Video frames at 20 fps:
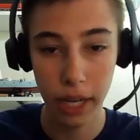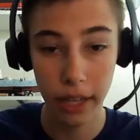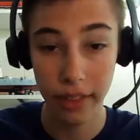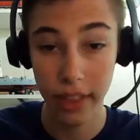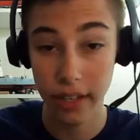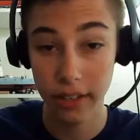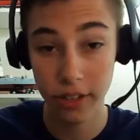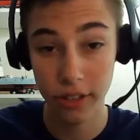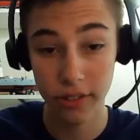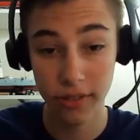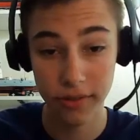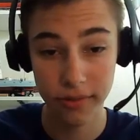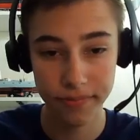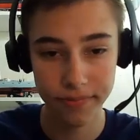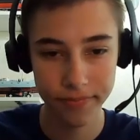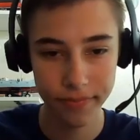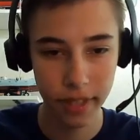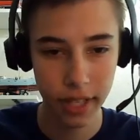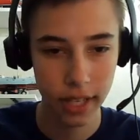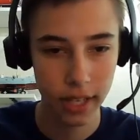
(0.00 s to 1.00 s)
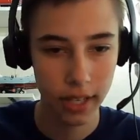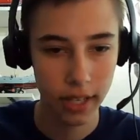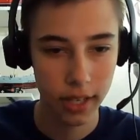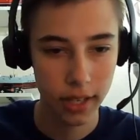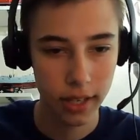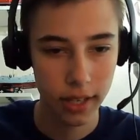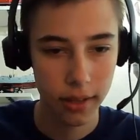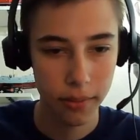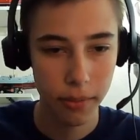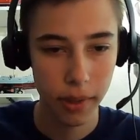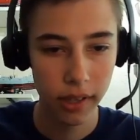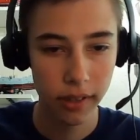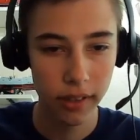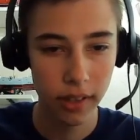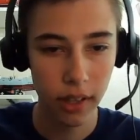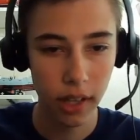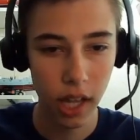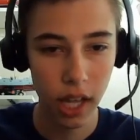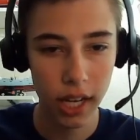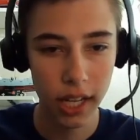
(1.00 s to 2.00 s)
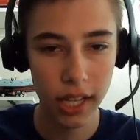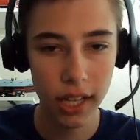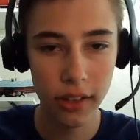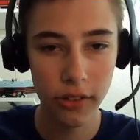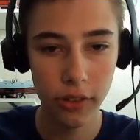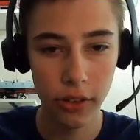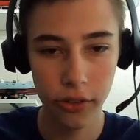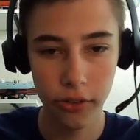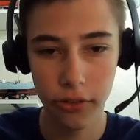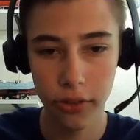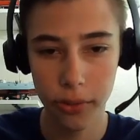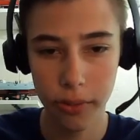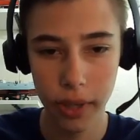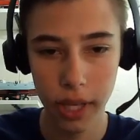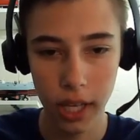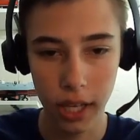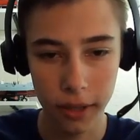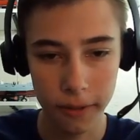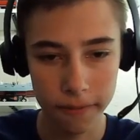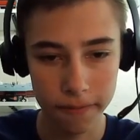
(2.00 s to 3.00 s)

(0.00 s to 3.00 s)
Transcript: that just makes it a lot easier for me.